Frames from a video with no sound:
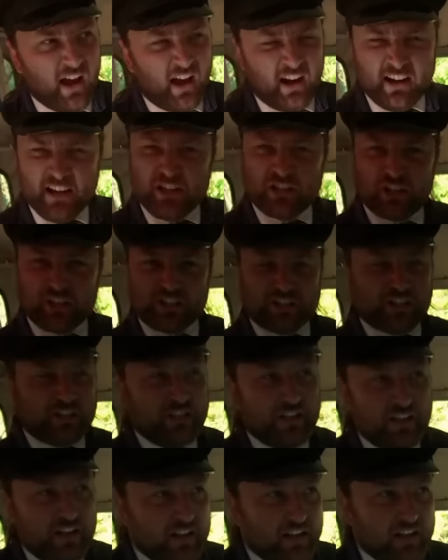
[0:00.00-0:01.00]
And it just,
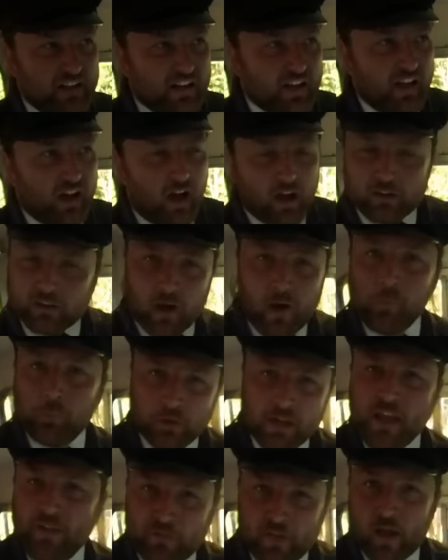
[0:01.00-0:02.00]
I can't
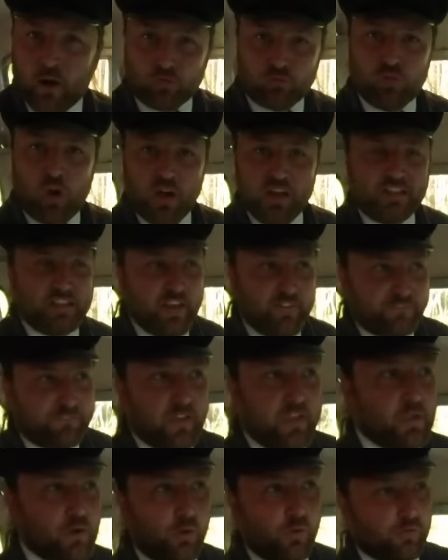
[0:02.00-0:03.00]
believe how right it
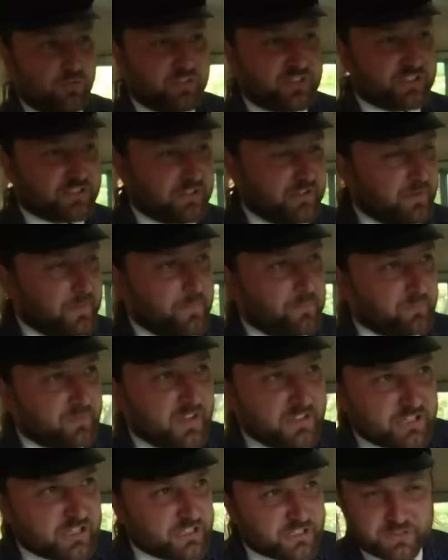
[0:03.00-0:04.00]
feels.
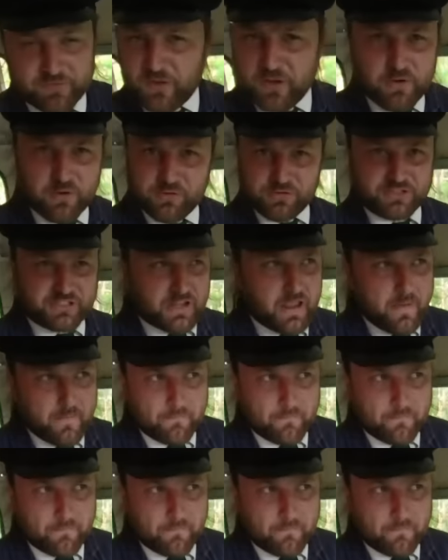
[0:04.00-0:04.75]
It just feels